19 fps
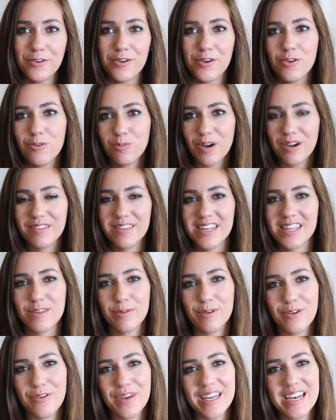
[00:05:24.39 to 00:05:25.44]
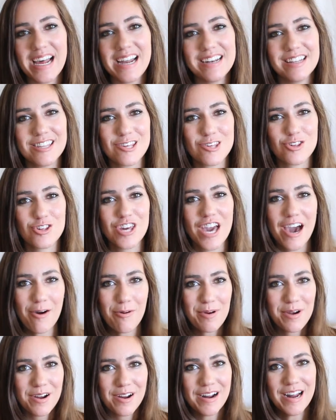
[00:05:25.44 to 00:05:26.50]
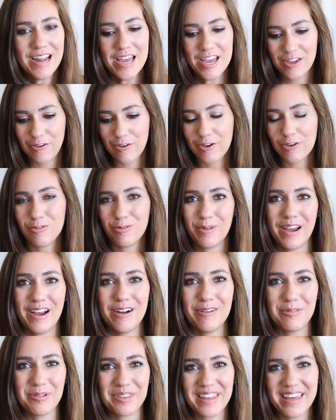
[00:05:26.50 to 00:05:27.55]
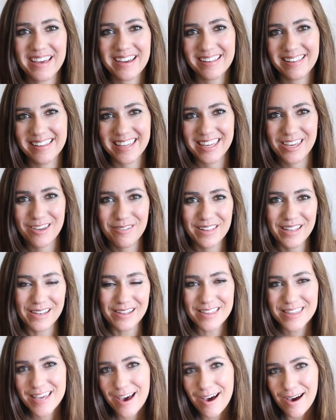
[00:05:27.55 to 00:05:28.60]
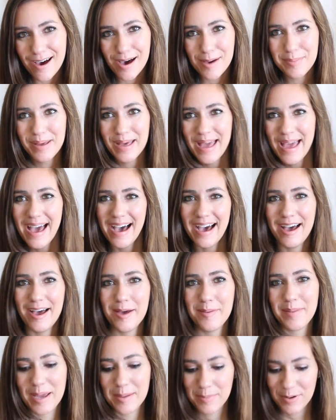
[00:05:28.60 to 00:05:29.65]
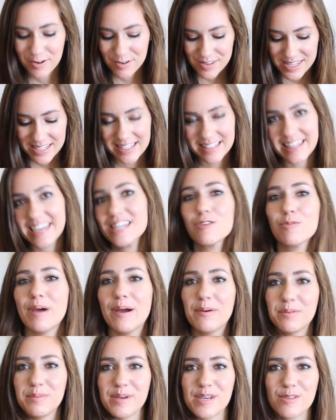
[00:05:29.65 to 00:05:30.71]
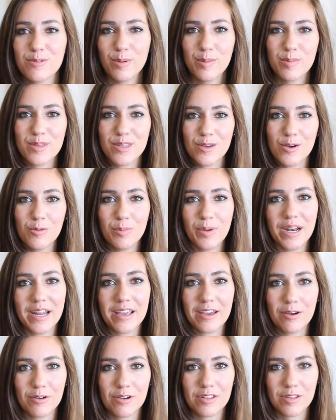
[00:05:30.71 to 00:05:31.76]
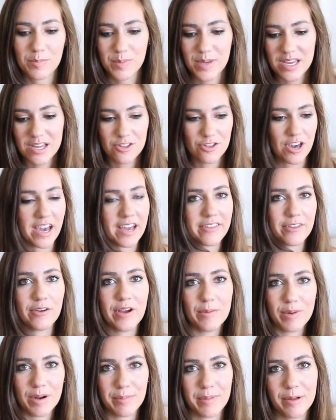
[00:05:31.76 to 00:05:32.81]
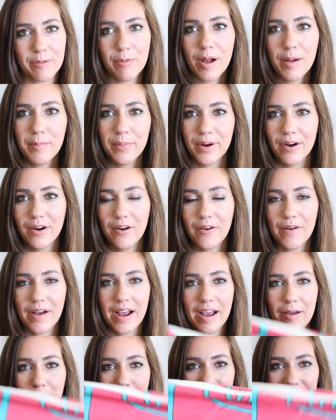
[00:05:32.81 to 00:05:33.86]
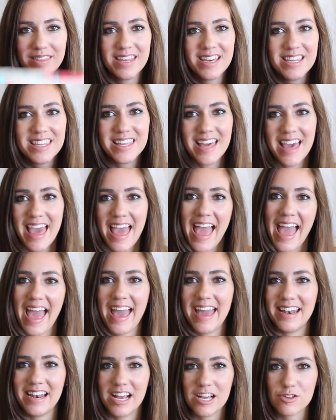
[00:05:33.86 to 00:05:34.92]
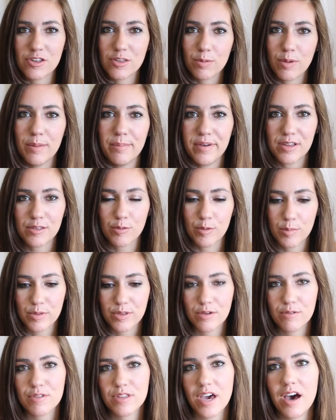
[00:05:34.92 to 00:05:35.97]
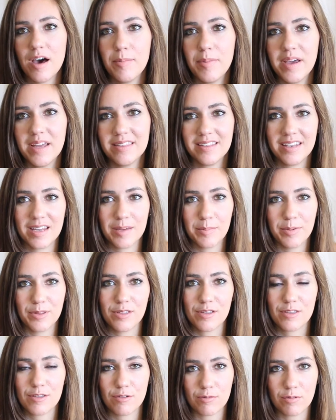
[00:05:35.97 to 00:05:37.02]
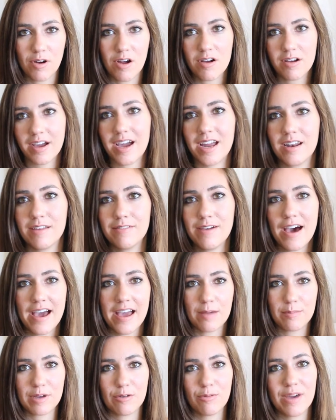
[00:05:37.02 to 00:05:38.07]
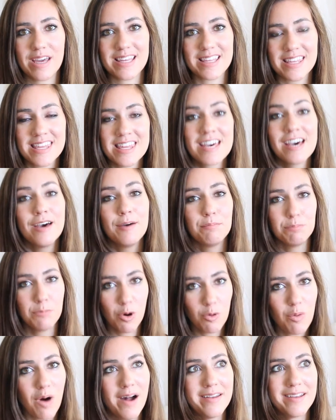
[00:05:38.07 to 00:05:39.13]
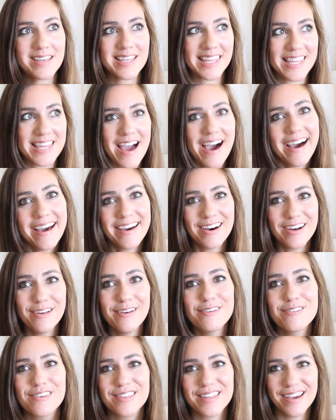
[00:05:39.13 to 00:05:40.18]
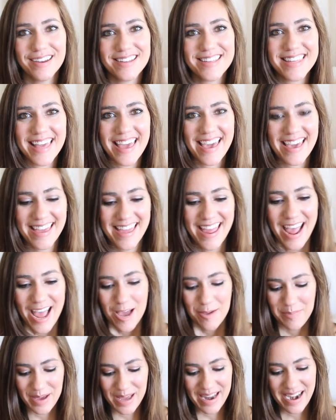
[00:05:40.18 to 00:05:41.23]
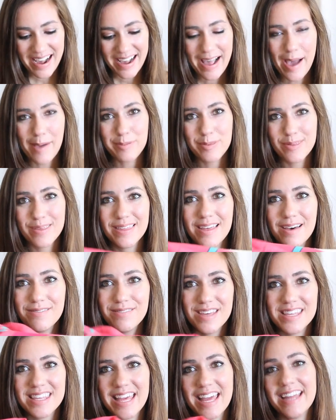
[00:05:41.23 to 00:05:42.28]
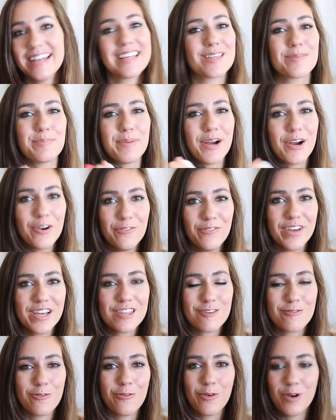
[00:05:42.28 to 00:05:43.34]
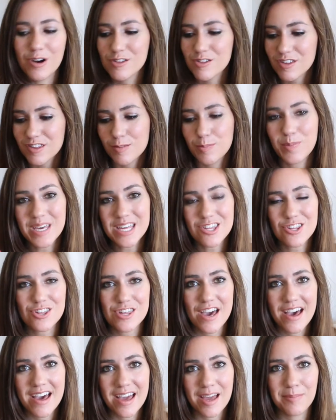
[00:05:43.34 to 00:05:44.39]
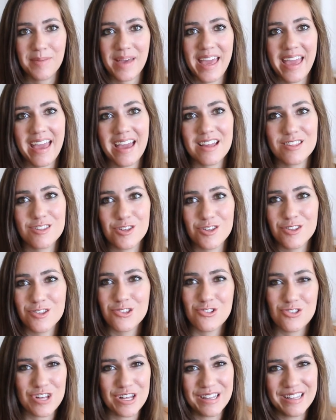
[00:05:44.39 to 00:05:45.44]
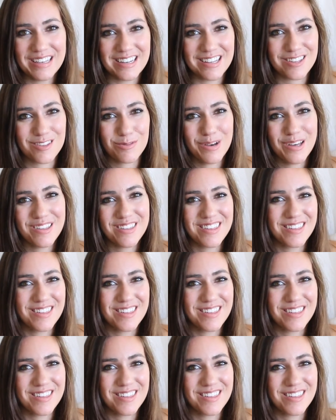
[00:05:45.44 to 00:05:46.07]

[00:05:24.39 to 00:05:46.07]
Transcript: You can wear this when you get out of the shower. You can wear it with like a cute little top. I personally like to wear it with my swimsuit when I go to the beach. Either I wear my romper or I wear this, and I just wear my swimsuit top, and then I put the sarong kind of high on my waist, Moana style, just gotta say it. But I absolutely love this, and it's perfect for just beach time and just chilling as well.